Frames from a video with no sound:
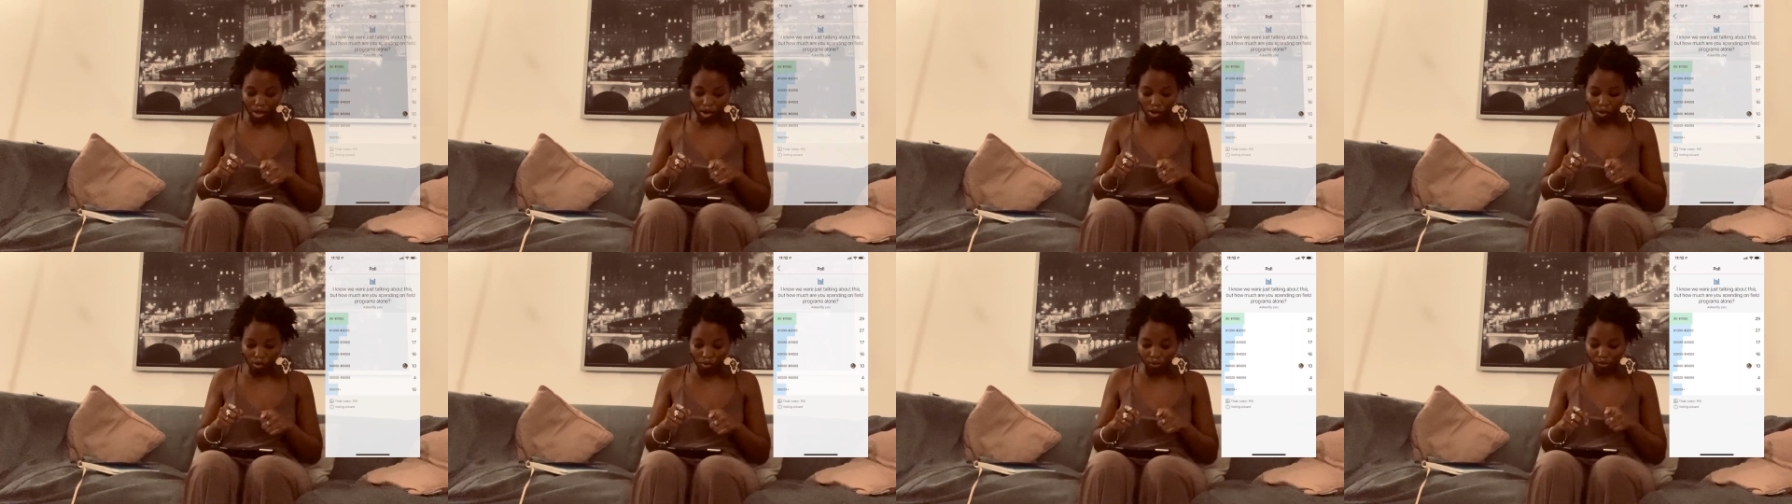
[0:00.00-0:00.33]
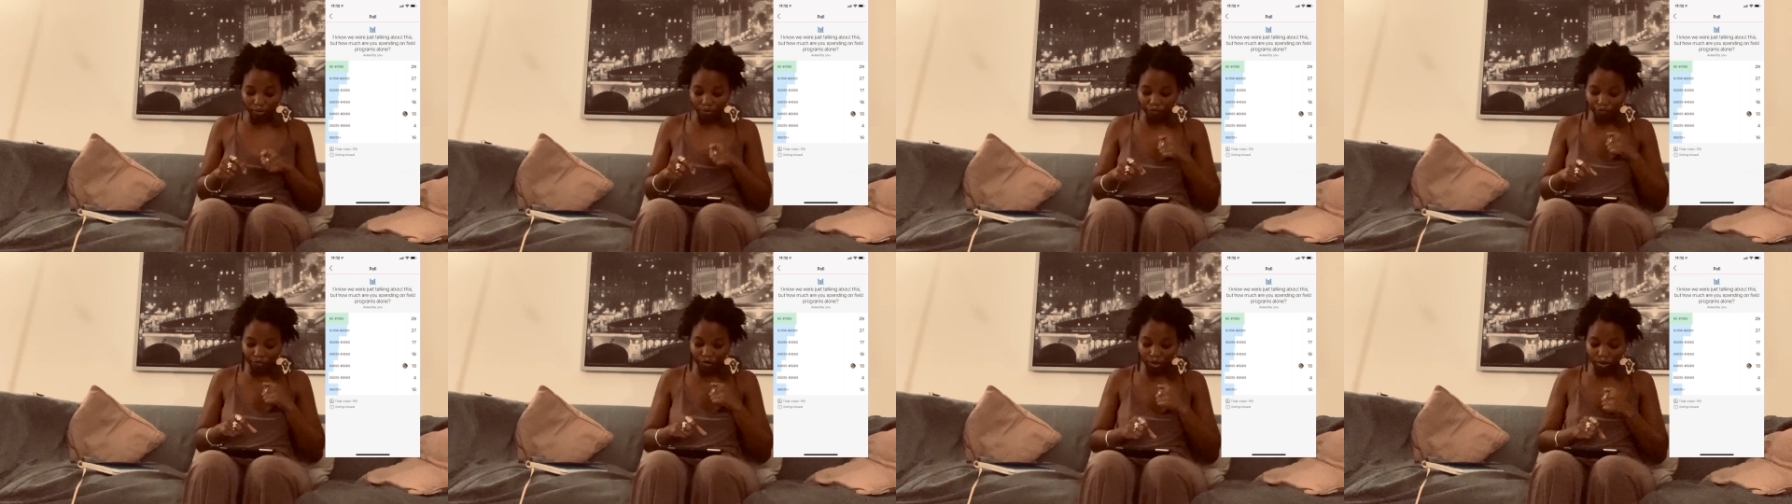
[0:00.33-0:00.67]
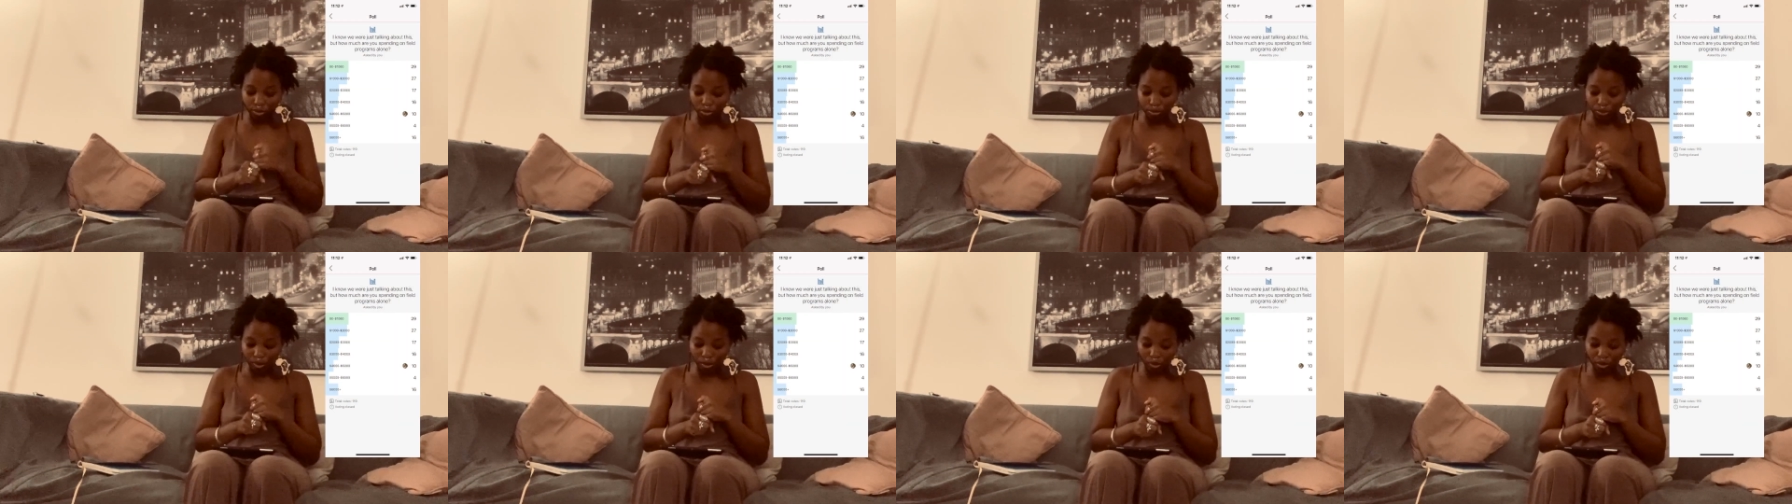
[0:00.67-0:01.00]
On
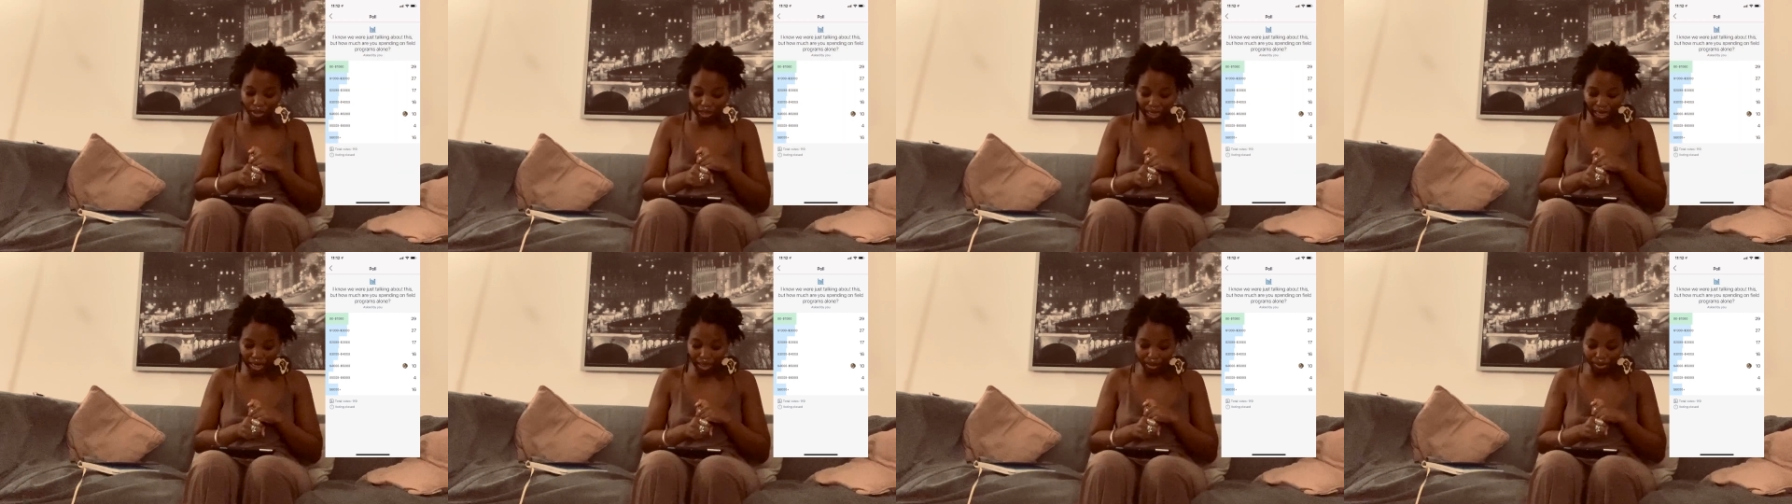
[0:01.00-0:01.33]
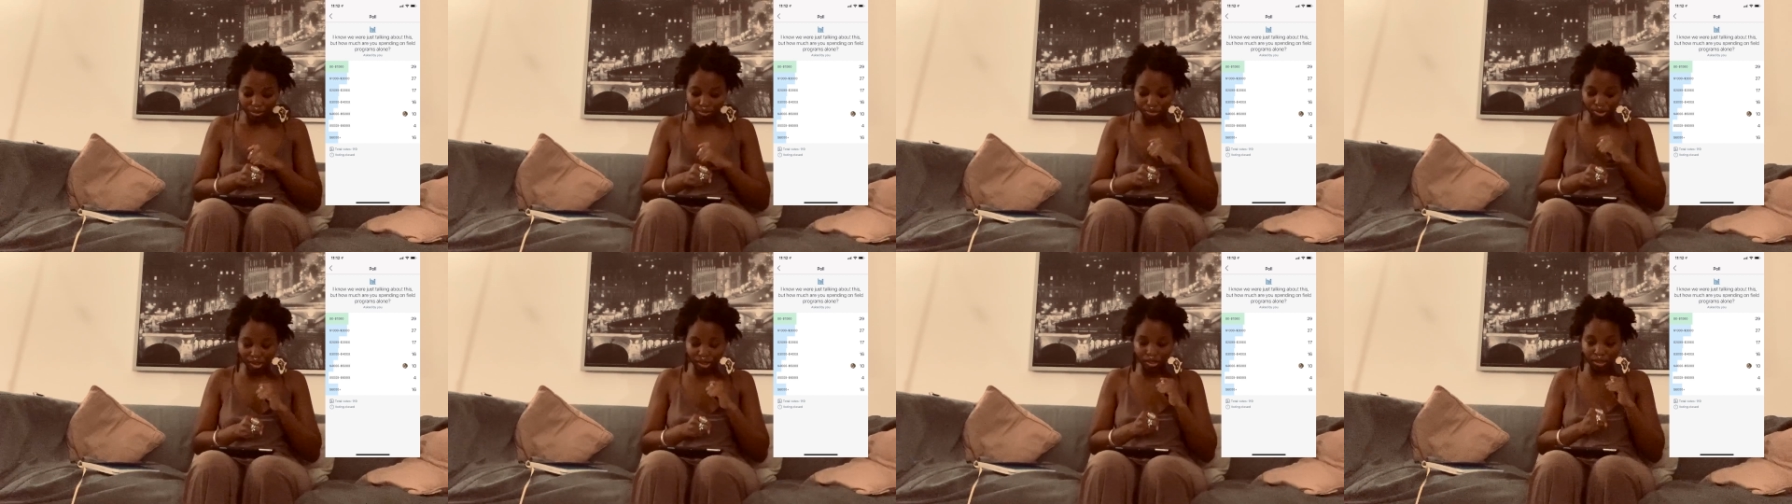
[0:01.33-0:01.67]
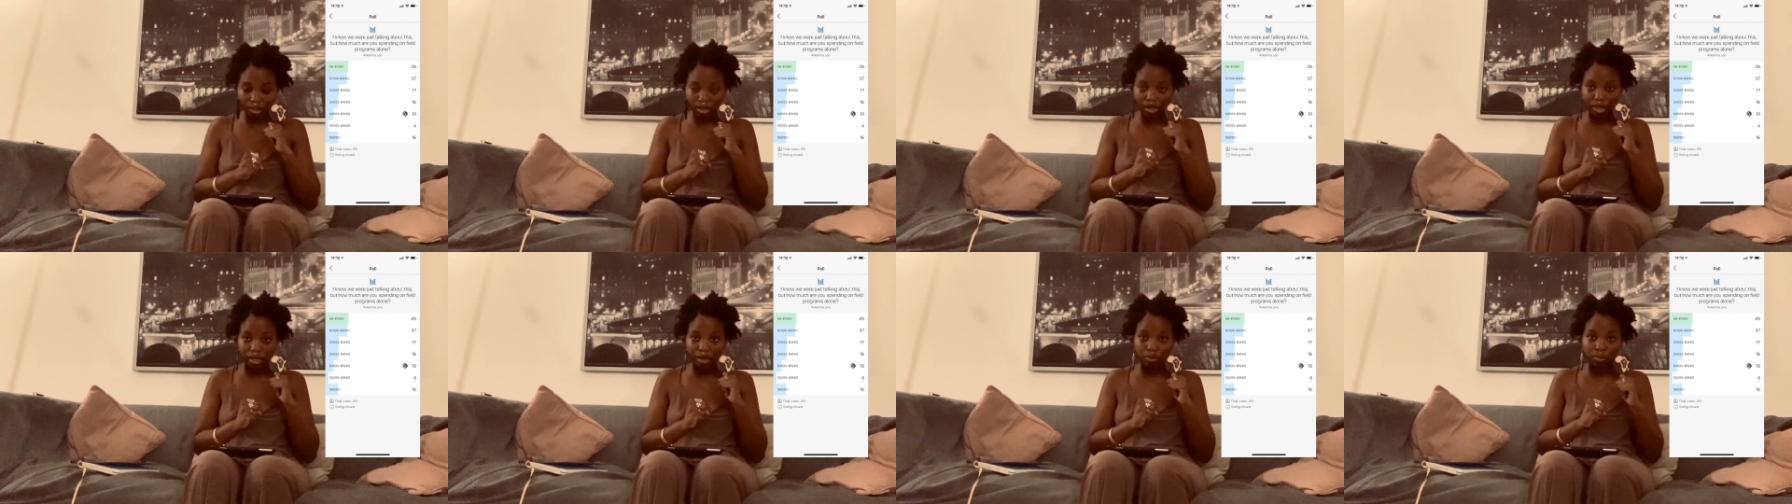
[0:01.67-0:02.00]
field programs,
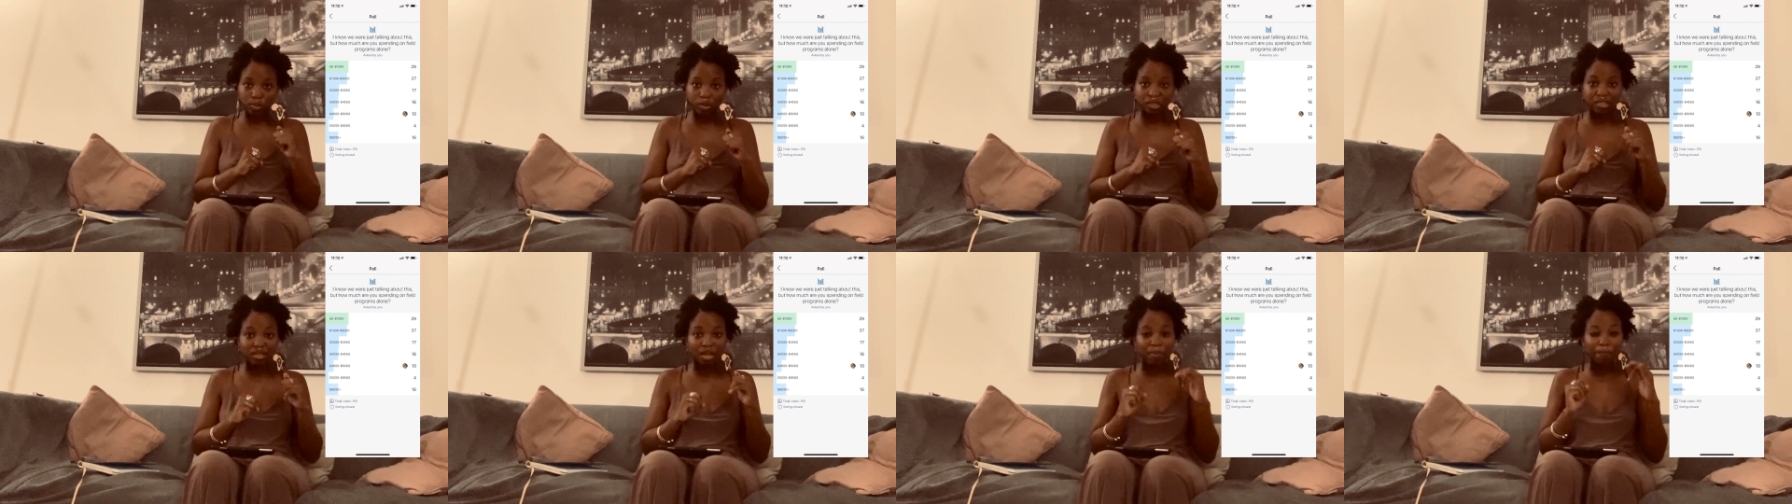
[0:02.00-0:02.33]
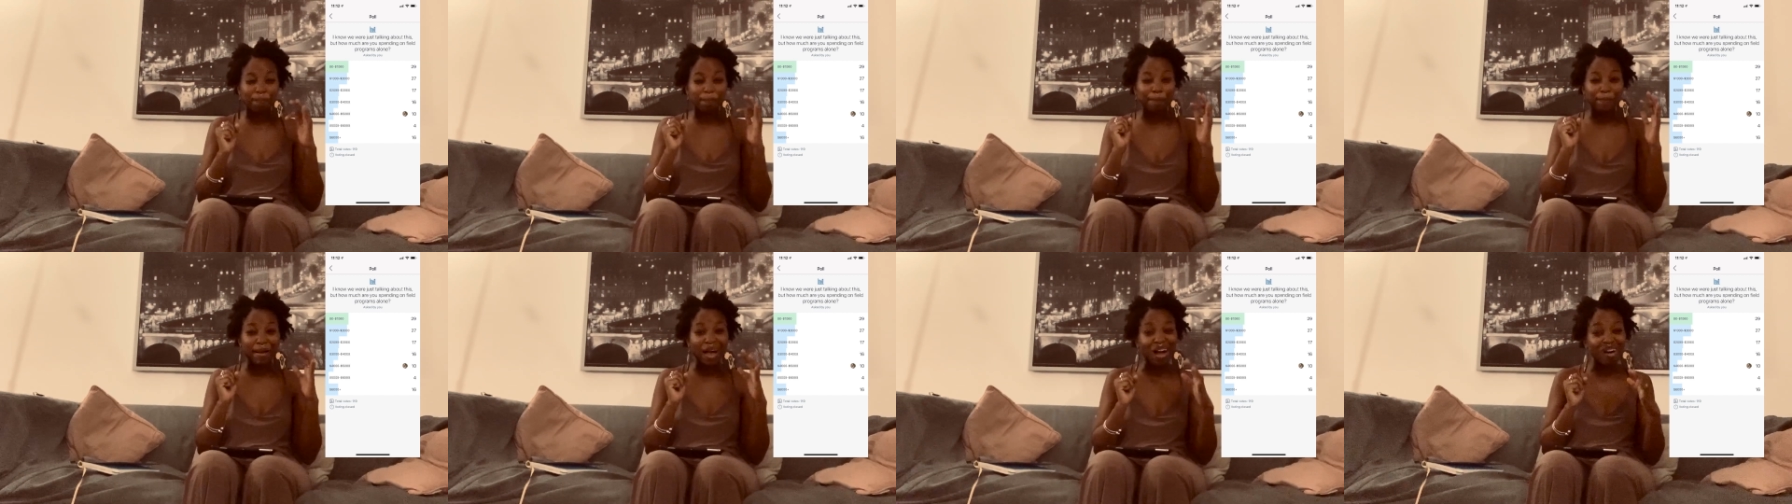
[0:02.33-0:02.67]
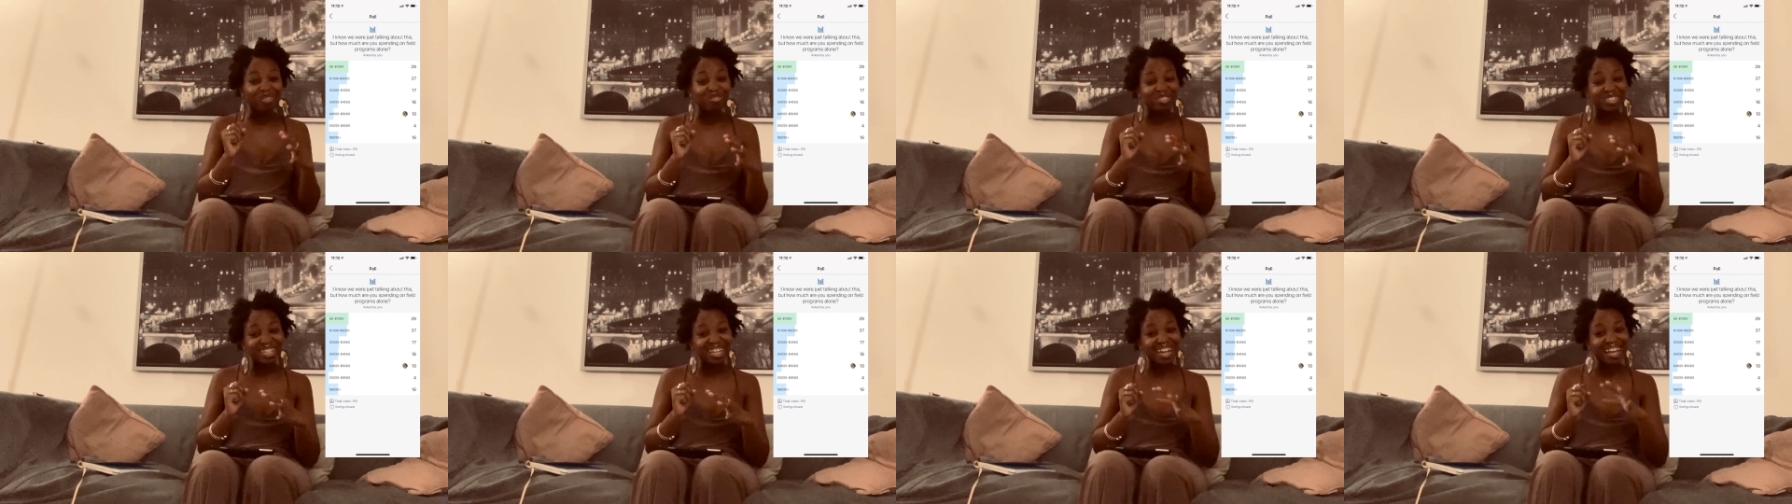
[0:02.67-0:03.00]
it was
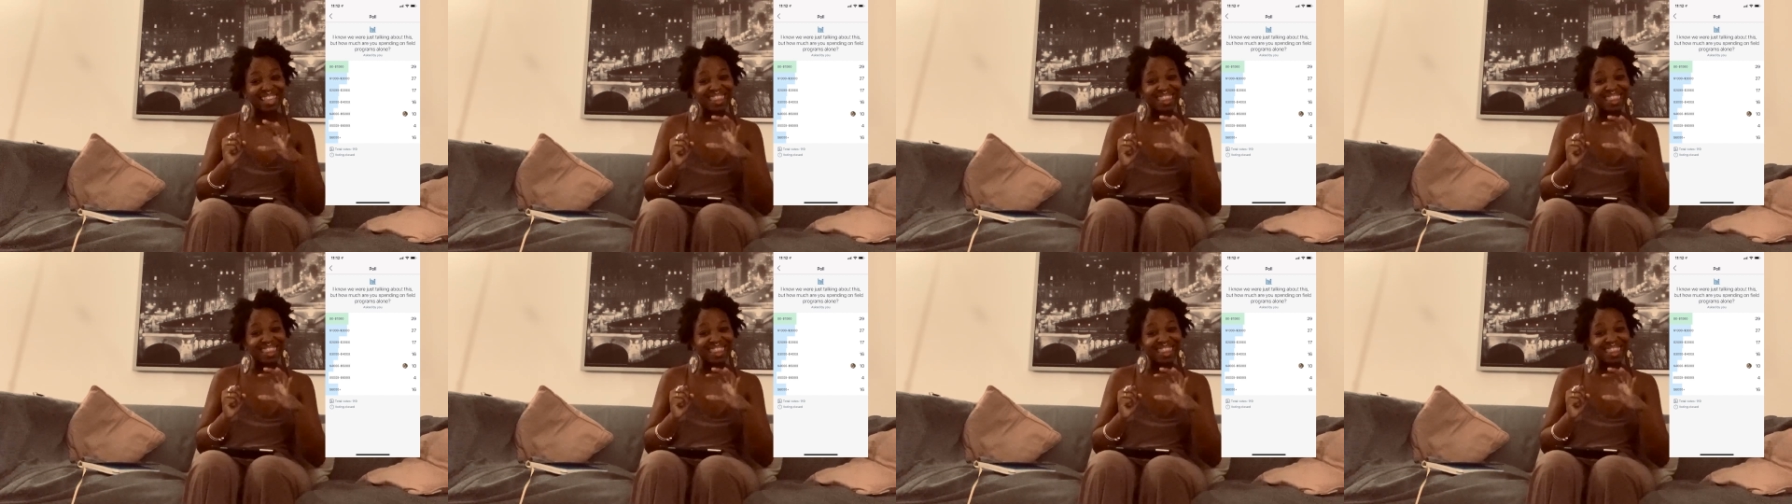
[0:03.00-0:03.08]
about